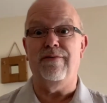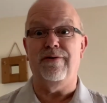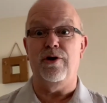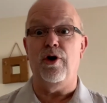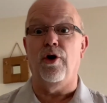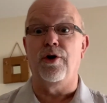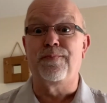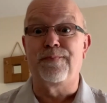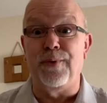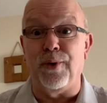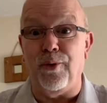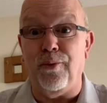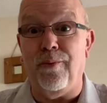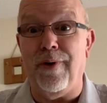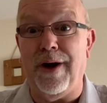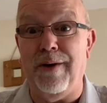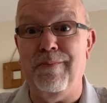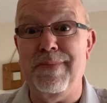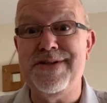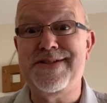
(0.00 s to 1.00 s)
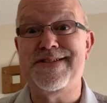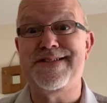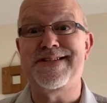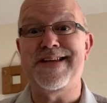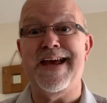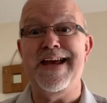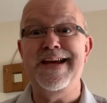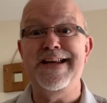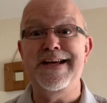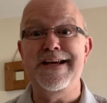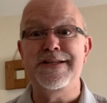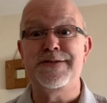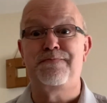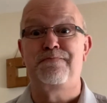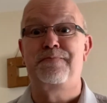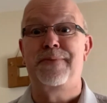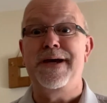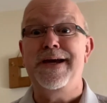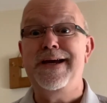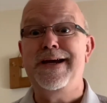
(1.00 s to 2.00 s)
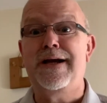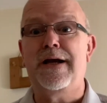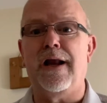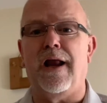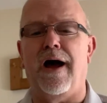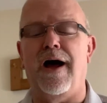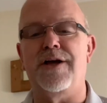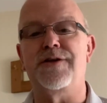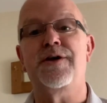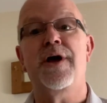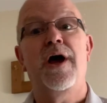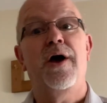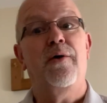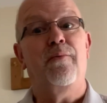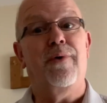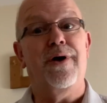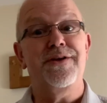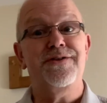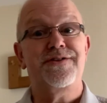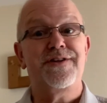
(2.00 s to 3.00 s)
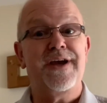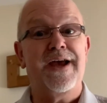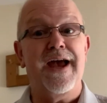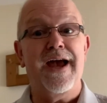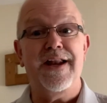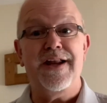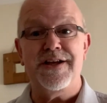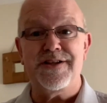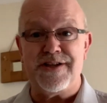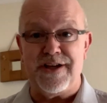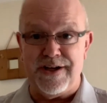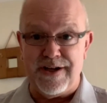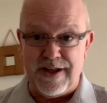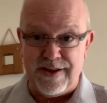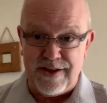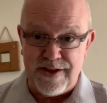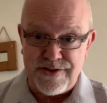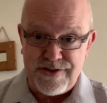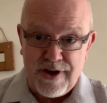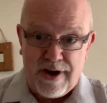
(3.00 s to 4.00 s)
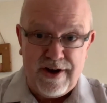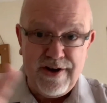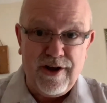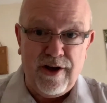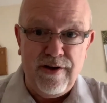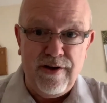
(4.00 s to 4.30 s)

oddball one, Mercedes B-Class. Once again, it's another dyno